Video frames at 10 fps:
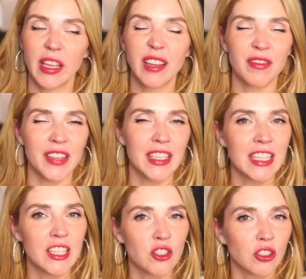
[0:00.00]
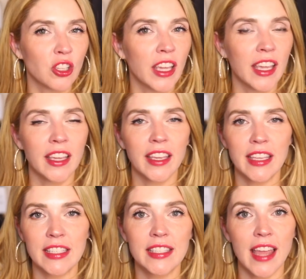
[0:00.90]
like vintage looking
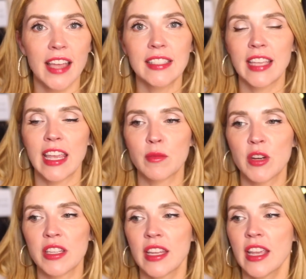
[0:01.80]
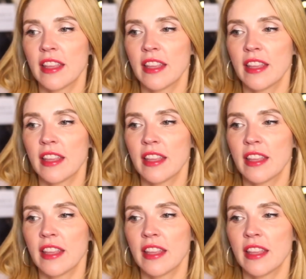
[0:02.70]
Instax cameras.